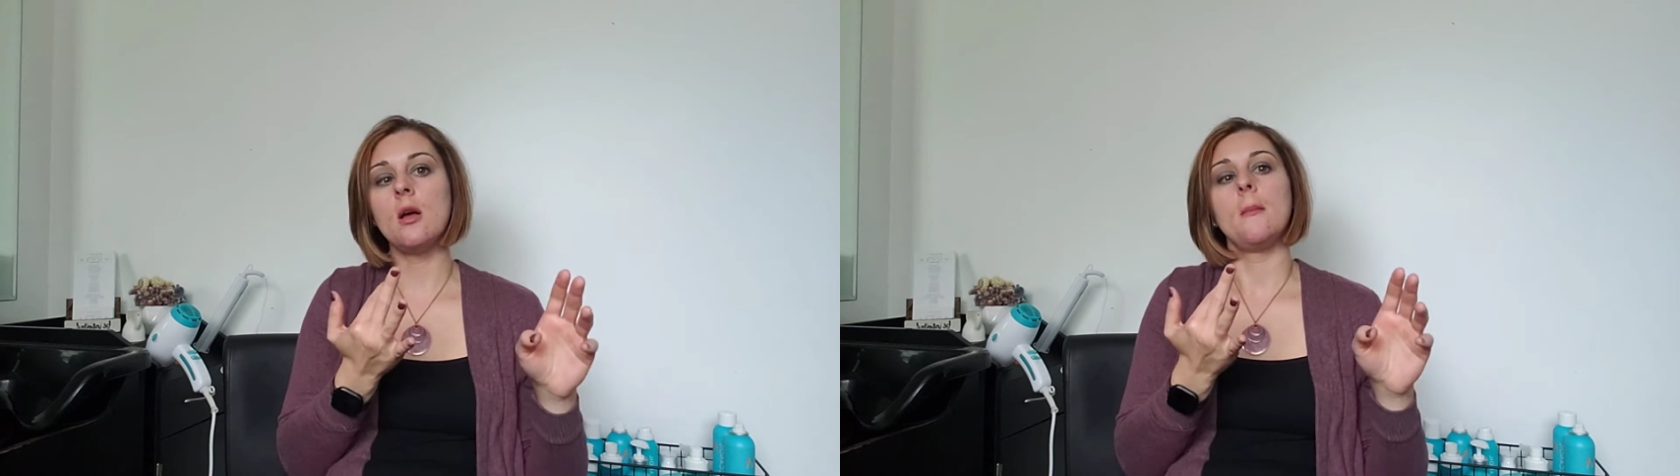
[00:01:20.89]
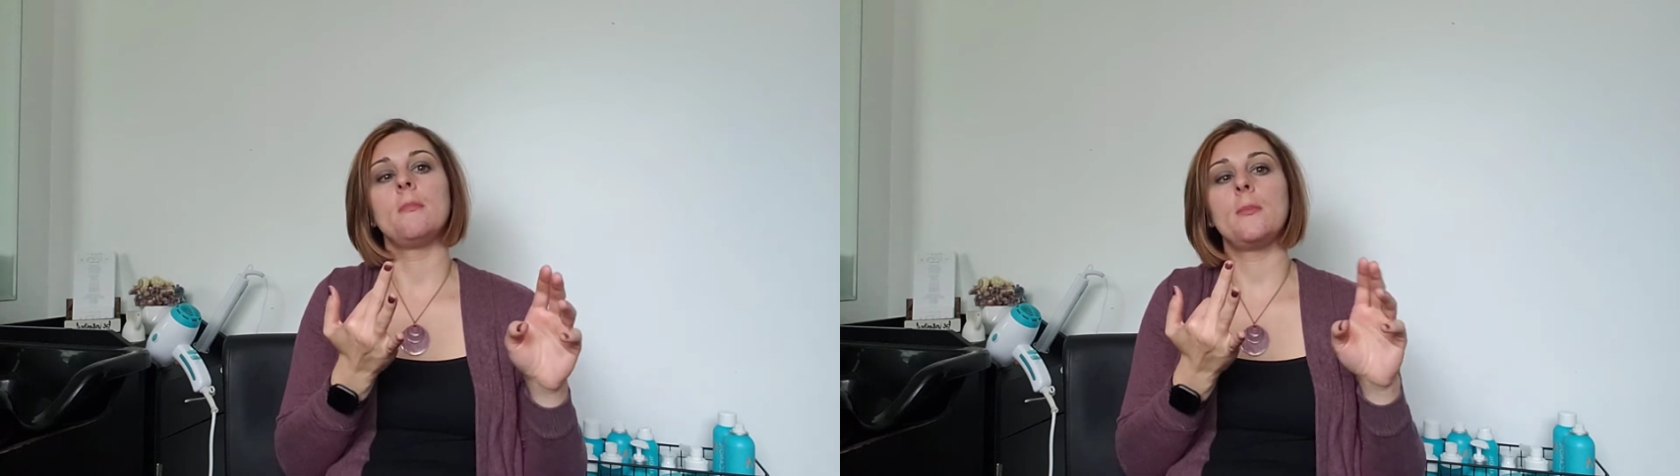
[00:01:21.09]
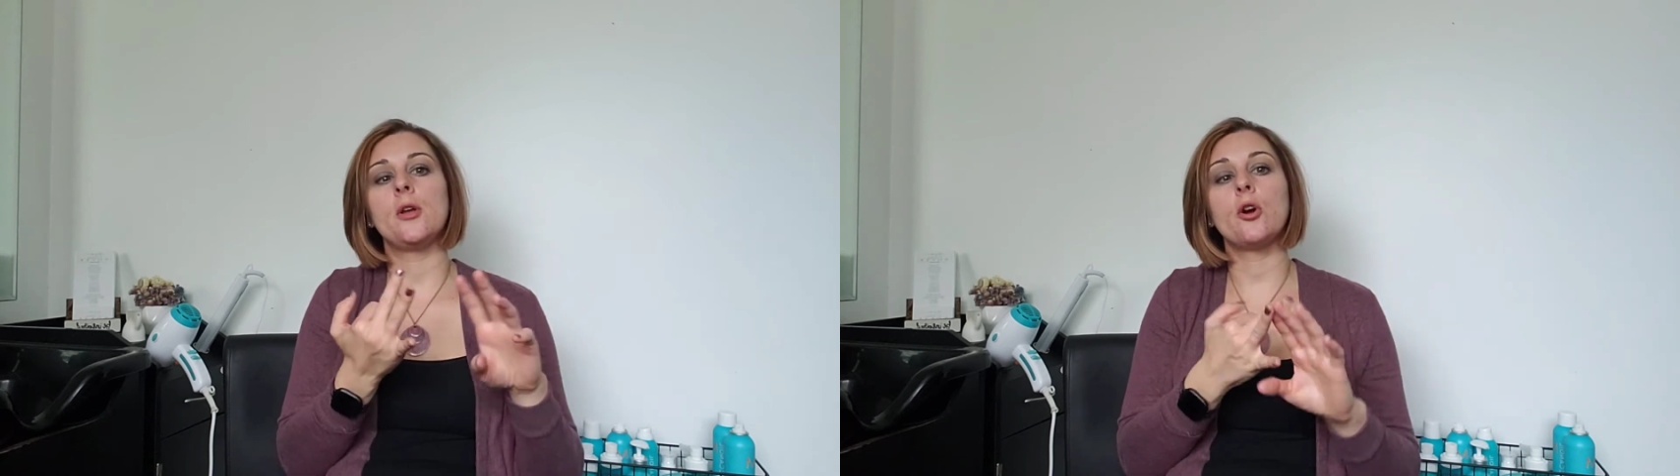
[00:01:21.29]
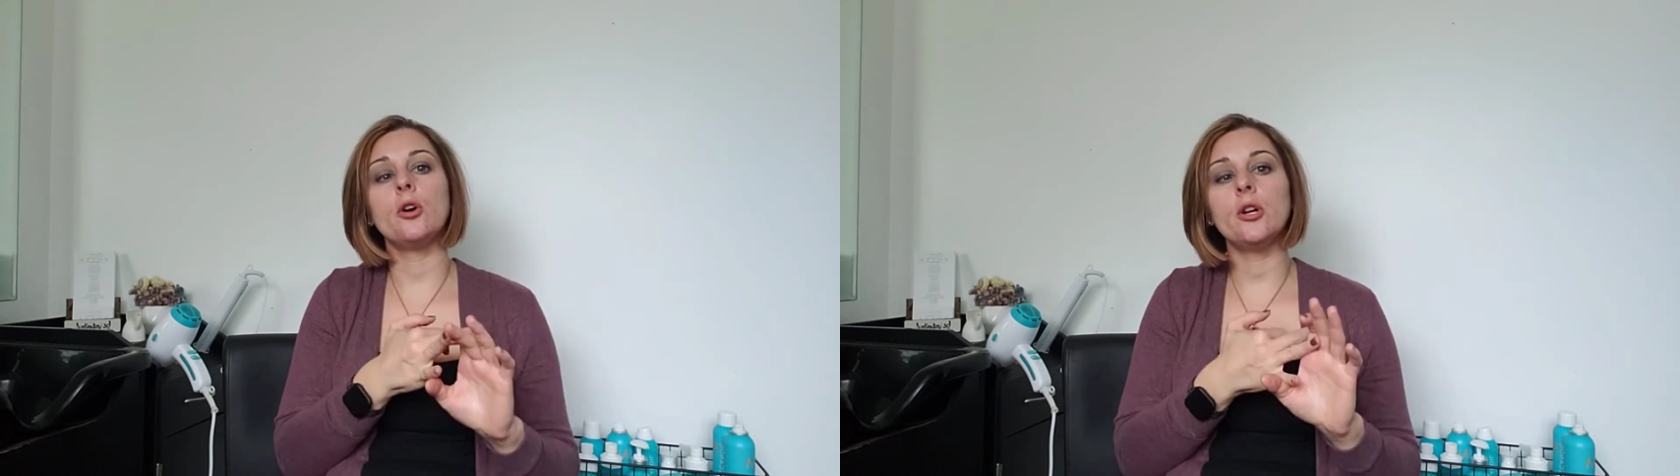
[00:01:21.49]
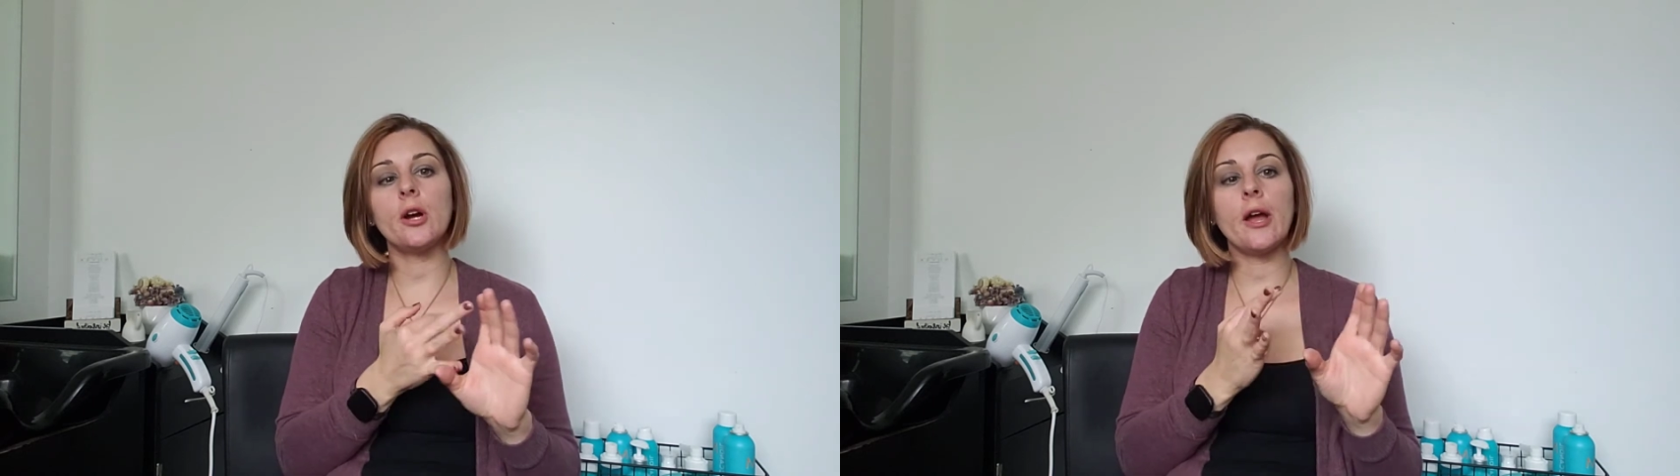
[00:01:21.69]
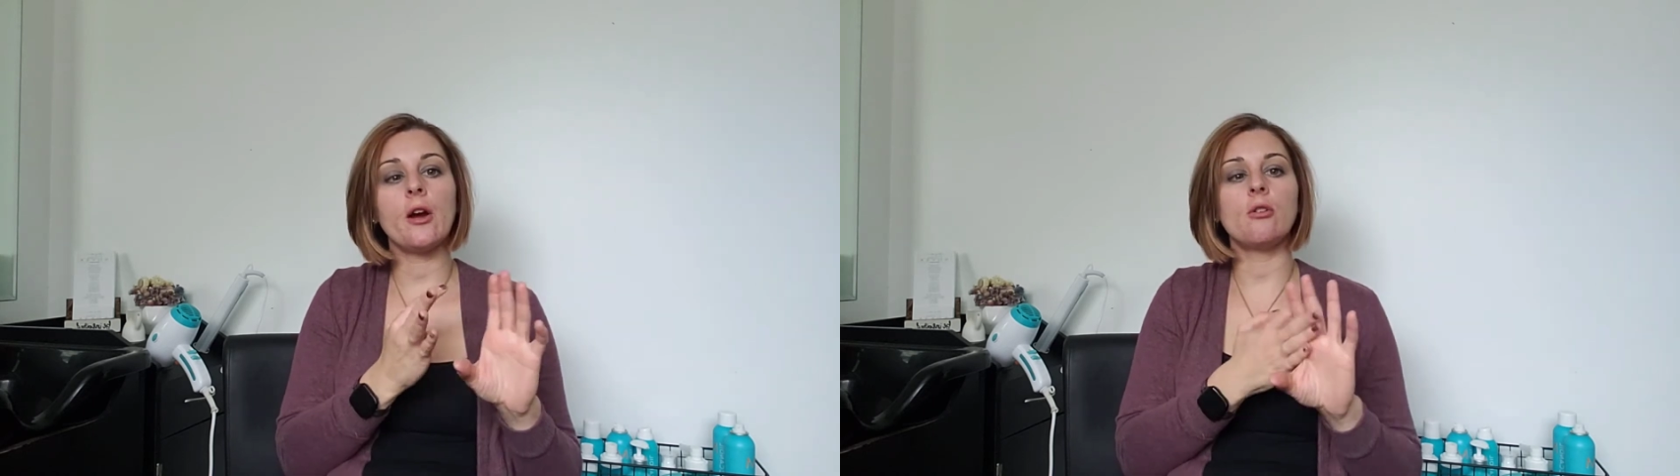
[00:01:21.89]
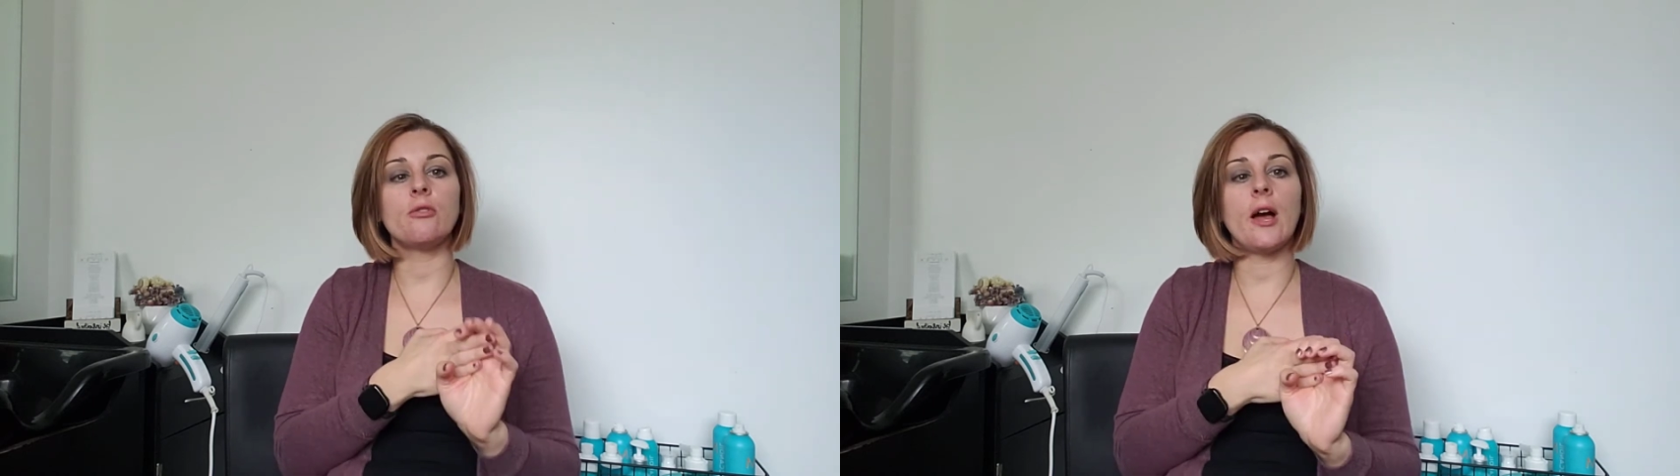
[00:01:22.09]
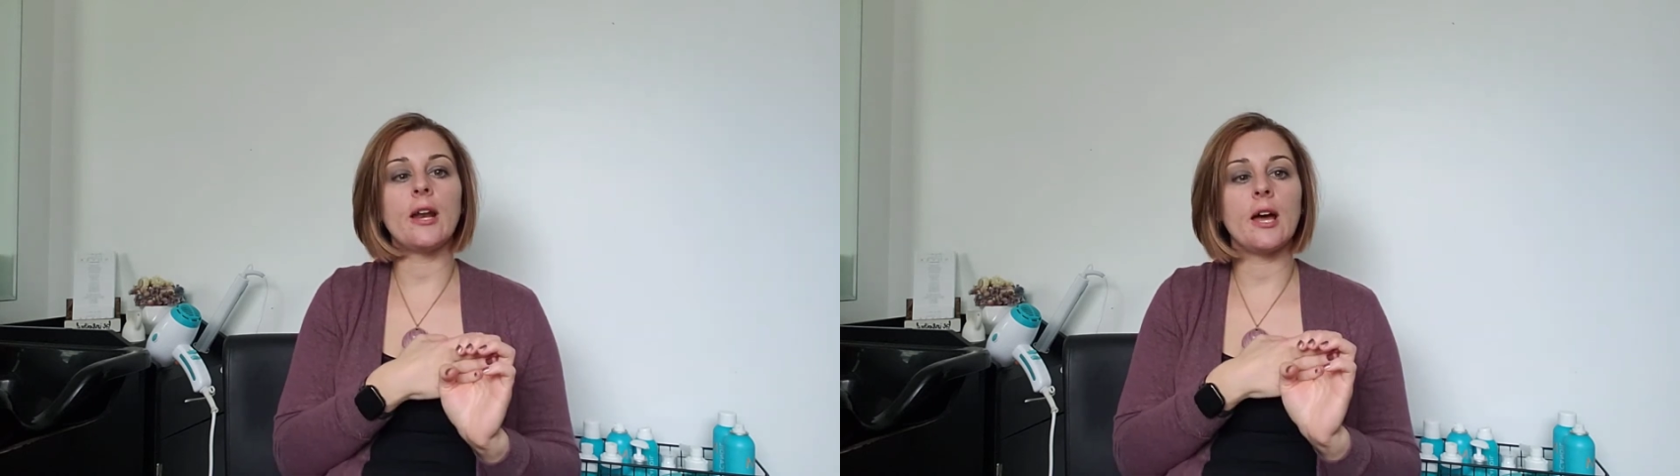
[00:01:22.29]
maybe curl your hair,
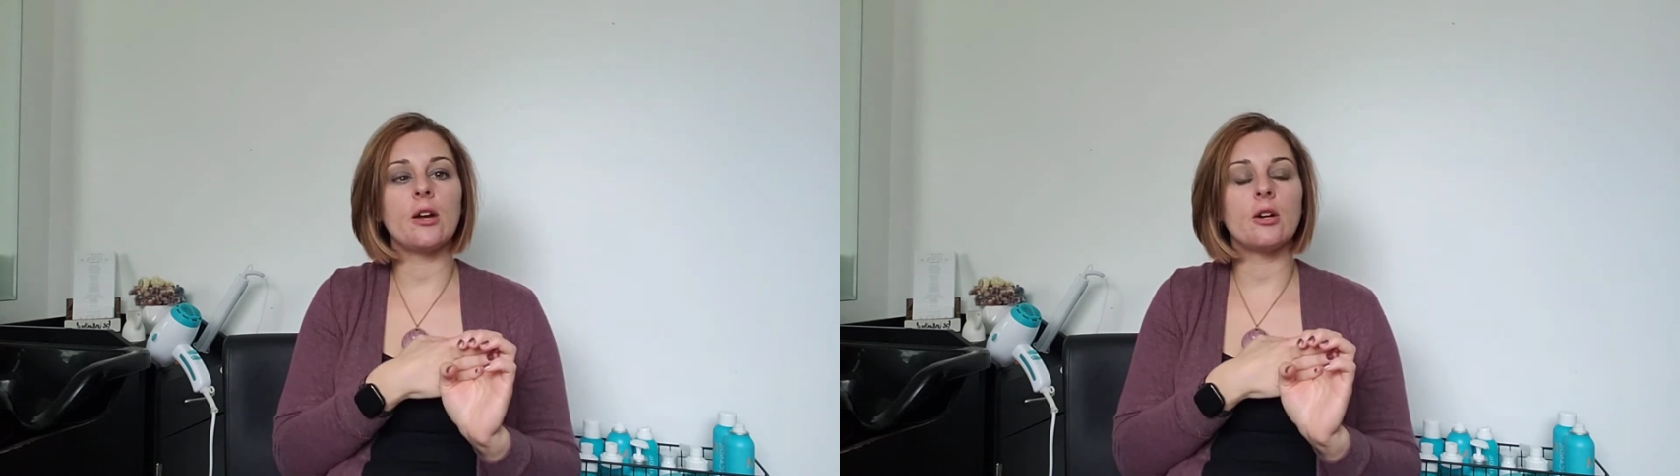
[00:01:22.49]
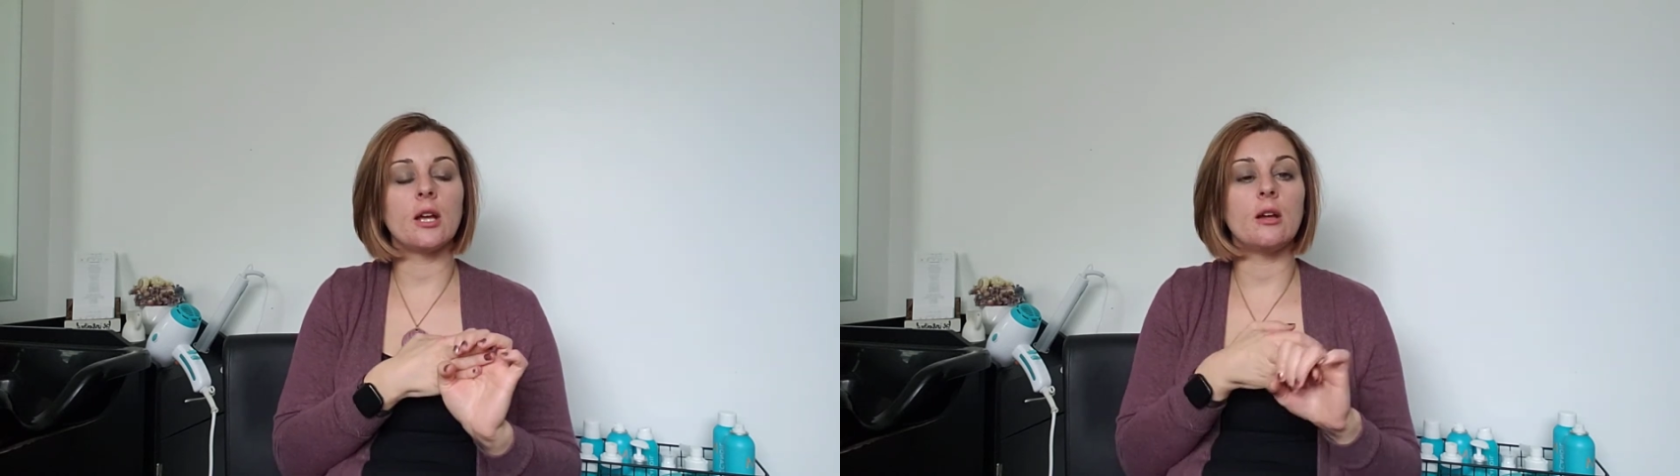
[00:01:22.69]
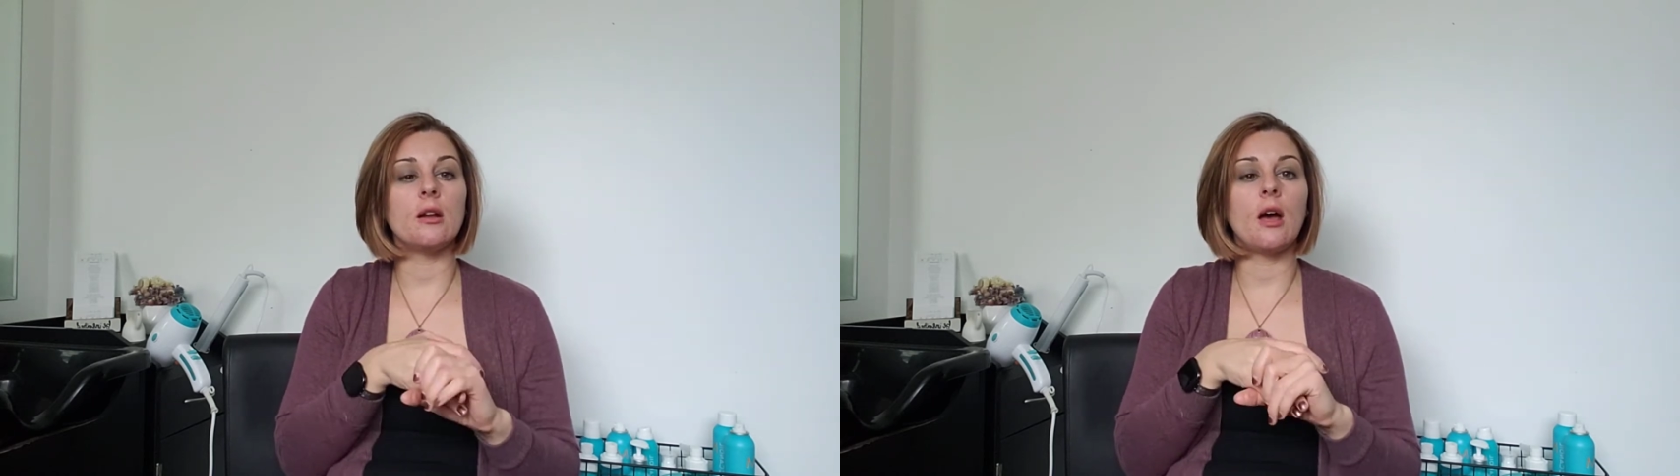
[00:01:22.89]
flat iron it,